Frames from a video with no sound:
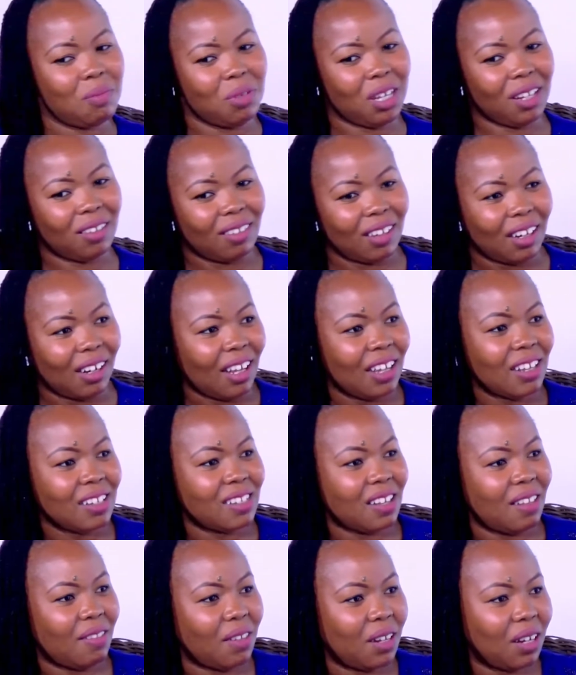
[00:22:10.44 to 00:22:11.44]
meet the
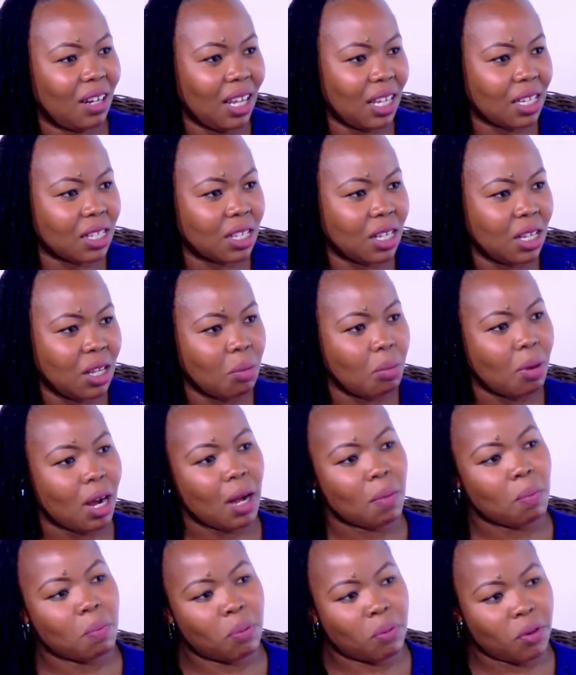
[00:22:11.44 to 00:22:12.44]
next and the next, but
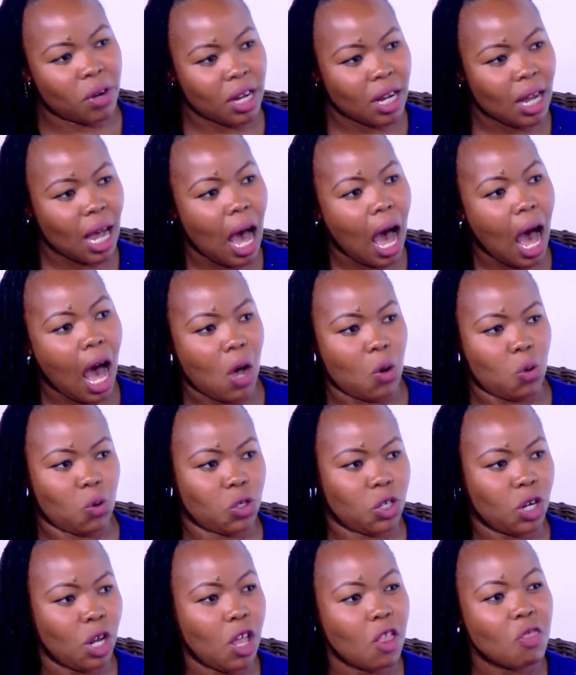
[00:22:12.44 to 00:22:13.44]
I bring
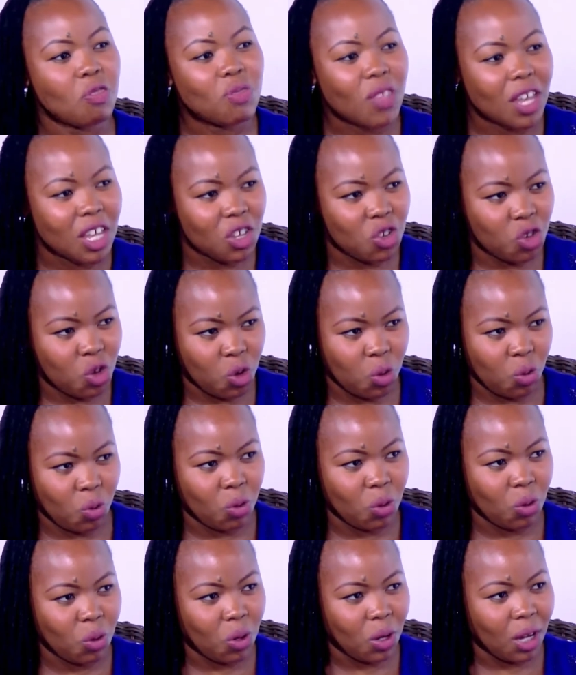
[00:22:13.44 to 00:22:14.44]
out the you.
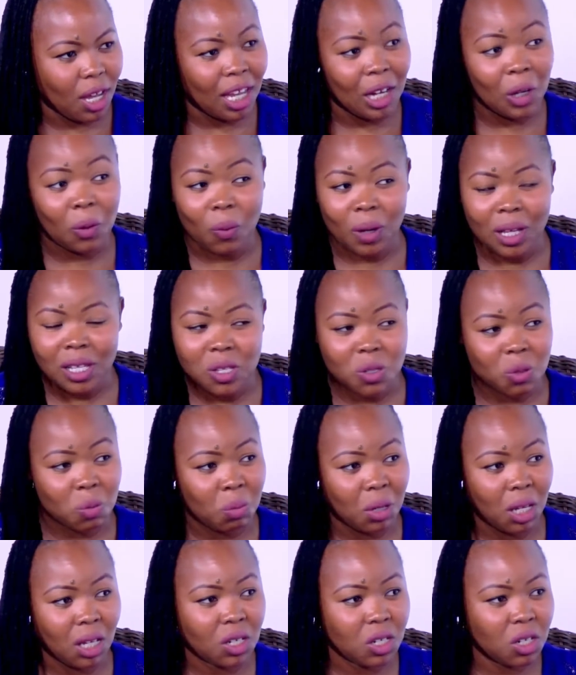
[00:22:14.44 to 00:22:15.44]
And once you
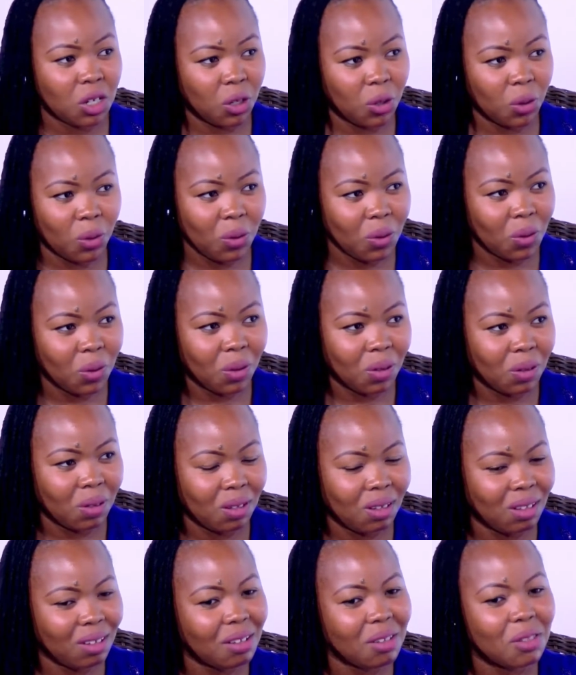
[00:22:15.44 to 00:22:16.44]
meet you,
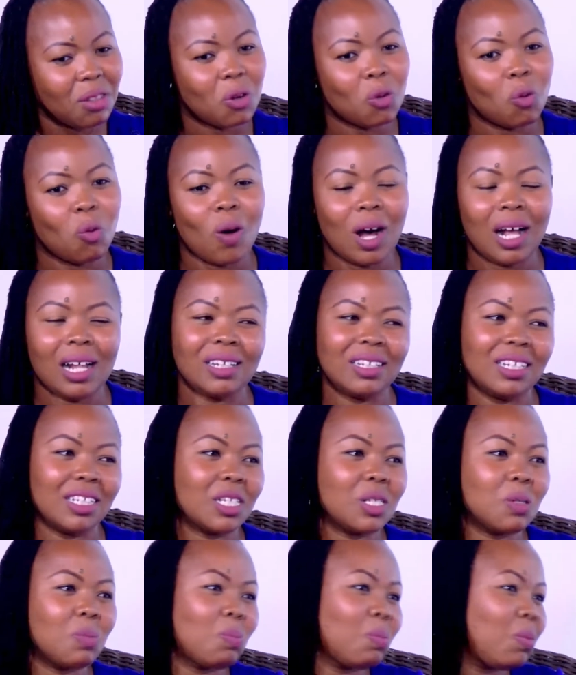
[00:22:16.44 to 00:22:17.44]
the world
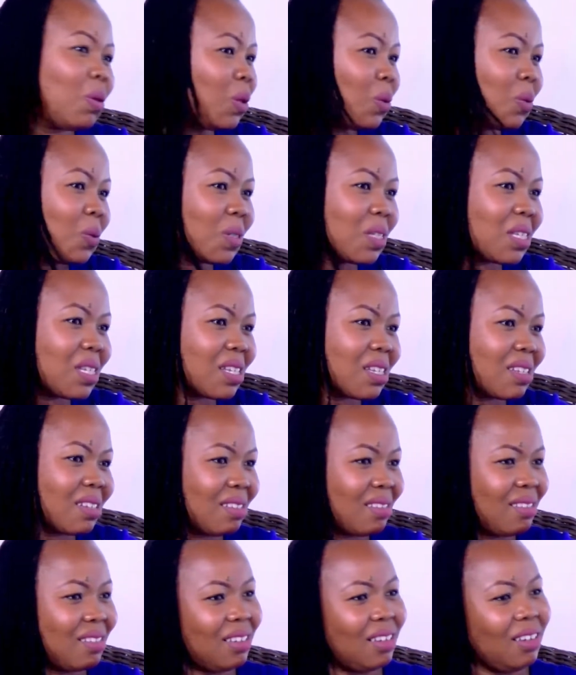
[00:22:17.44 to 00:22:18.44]
explodes.
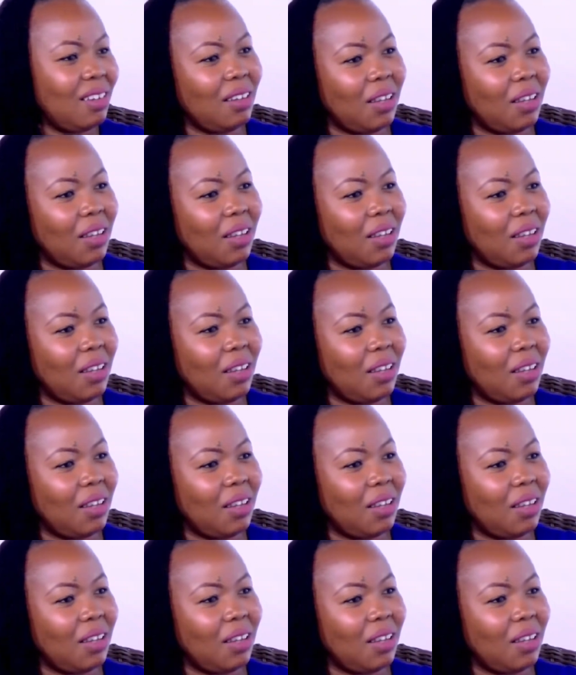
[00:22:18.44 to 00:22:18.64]
Yeah.